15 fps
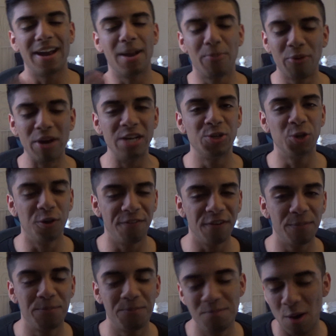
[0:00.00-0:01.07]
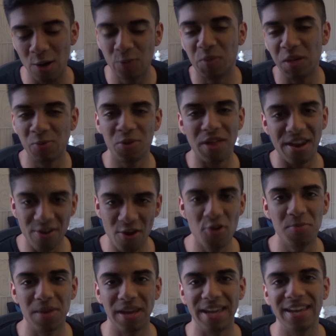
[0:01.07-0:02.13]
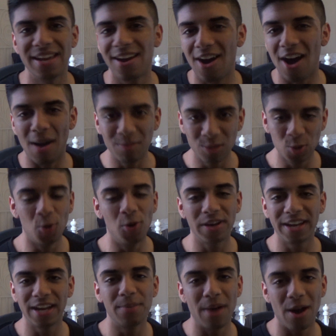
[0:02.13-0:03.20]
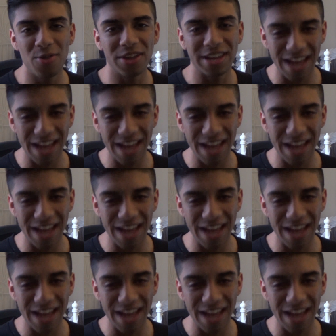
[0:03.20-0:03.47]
And I'm pretty sure for most people that know me, I'm talking about the